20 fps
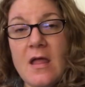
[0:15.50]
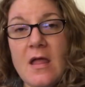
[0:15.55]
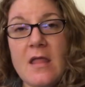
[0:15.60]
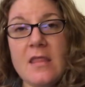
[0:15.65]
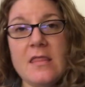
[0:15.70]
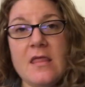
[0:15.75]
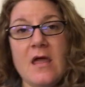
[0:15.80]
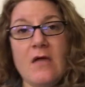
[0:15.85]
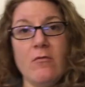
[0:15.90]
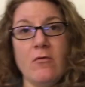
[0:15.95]

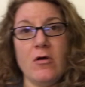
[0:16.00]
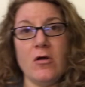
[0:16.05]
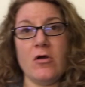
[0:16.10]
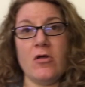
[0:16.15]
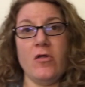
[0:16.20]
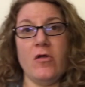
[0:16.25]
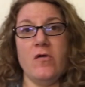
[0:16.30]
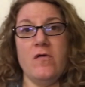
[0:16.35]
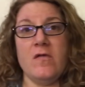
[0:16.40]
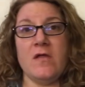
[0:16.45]
They were
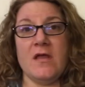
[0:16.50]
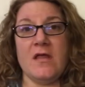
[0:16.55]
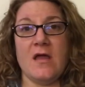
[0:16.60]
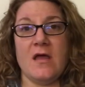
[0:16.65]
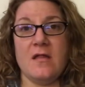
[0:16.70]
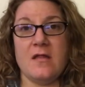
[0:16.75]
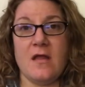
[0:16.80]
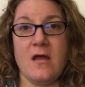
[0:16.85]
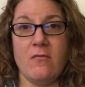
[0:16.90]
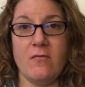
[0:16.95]
closing
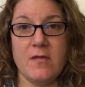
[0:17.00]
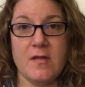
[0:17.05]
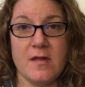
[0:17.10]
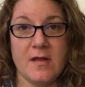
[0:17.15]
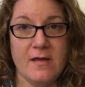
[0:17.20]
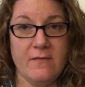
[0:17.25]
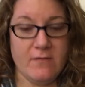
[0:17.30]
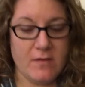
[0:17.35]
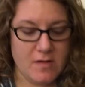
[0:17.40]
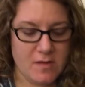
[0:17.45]
as I was
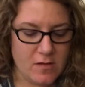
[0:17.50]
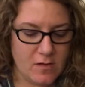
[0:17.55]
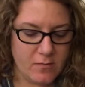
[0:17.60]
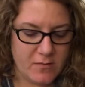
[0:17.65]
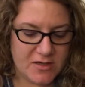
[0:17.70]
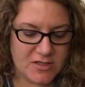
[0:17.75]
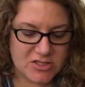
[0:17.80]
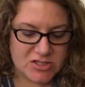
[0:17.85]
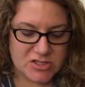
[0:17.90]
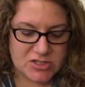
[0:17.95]
leaving, so let
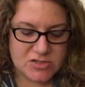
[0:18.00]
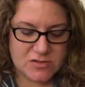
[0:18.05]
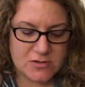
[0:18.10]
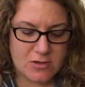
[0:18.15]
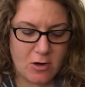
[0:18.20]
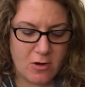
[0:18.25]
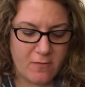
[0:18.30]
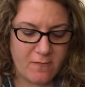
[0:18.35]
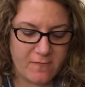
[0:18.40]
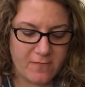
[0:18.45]
me just
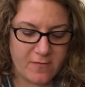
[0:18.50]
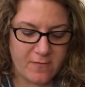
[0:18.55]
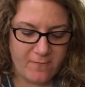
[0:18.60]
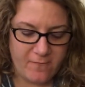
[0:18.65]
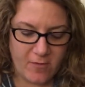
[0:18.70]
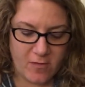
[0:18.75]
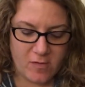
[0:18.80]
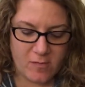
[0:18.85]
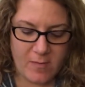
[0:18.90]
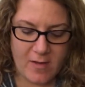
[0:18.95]
start with the
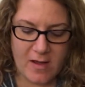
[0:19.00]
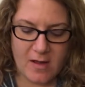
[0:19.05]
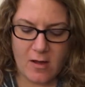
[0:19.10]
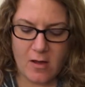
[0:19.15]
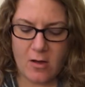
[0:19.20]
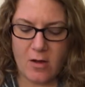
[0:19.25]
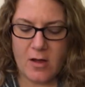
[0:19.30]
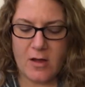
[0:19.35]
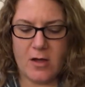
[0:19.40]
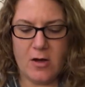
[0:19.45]
first bag I
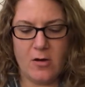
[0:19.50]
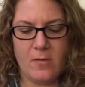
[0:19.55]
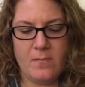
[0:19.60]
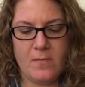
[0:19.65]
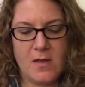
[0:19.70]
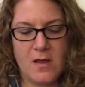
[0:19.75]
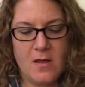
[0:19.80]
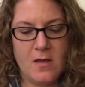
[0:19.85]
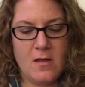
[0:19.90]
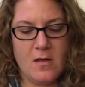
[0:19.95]
got here.
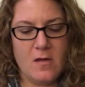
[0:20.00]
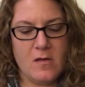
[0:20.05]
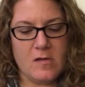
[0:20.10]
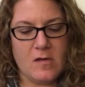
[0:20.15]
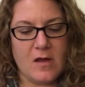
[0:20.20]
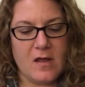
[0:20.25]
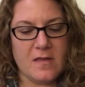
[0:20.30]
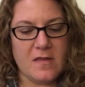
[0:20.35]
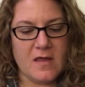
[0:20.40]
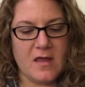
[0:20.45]
So I
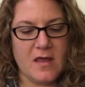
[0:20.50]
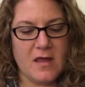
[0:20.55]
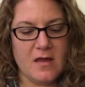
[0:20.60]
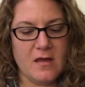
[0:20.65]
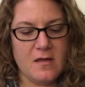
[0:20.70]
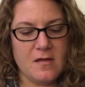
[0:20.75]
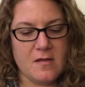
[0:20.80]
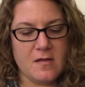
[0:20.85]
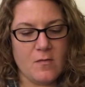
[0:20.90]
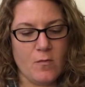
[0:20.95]
got the
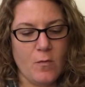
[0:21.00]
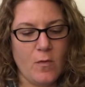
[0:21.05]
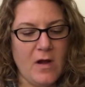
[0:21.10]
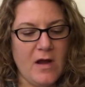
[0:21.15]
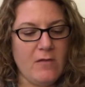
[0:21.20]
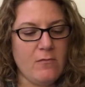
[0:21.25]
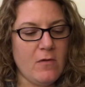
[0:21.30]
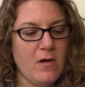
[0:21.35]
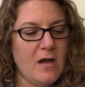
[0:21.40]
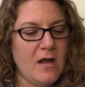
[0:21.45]
kids some
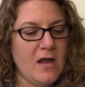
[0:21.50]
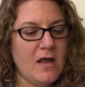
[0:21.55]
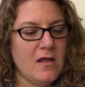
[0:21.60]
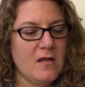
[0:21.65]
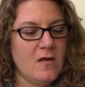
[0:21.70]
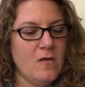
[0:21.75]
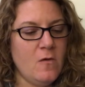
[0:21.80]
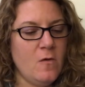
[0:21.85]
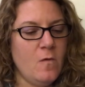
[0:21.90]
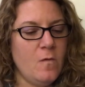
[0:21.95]
White Rain
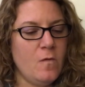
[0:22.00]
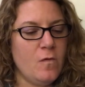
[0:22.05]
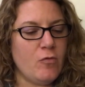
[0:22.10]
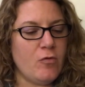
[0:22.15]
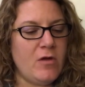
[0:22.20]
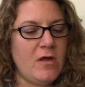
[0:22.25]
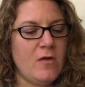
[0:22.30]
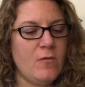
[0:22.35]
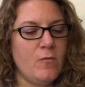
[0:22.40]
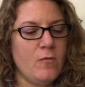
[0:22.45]

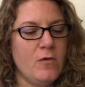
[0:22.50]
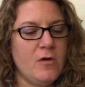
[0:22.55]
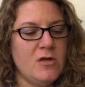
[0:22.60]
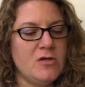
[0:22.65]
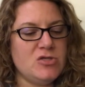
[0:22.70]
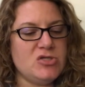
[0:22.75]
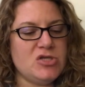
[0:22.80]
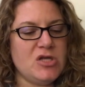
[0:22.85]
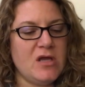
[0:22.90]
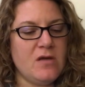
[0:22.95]
3-in-1
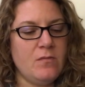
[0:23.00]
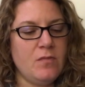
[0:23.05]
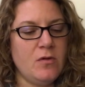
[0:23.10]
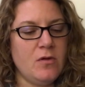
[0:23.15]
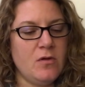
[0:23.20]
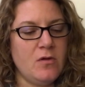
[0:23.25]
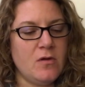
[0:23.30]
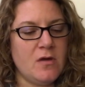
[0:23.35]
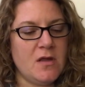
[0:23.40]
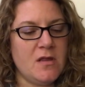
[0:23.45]

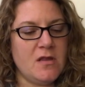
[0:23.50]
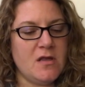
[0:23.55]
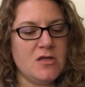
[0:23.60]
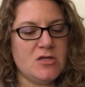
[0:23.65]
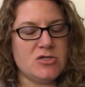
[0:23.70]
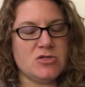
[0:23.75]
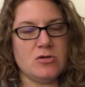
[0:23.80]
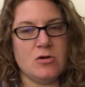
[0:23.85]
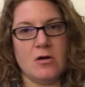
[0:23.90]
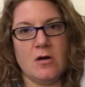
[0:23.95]
shampoo,
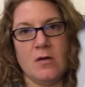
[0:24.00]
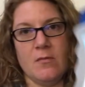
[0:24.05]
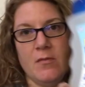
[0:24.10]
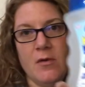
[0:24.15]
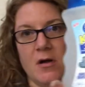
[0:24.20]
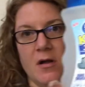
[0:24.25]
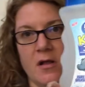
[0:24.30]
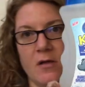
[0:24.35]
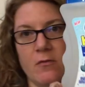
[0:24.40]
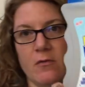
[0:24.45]
conditioner, and
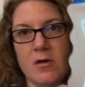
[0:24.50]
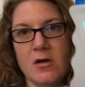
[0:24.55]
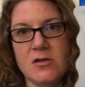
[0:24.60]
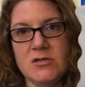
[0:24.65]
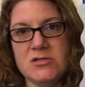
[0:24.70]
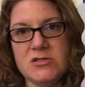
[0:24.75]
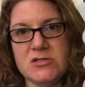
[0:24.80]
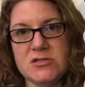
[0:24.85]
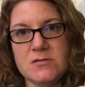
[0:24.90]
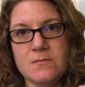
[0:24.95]
body
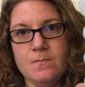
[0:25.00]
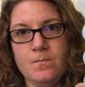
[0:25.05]
wash.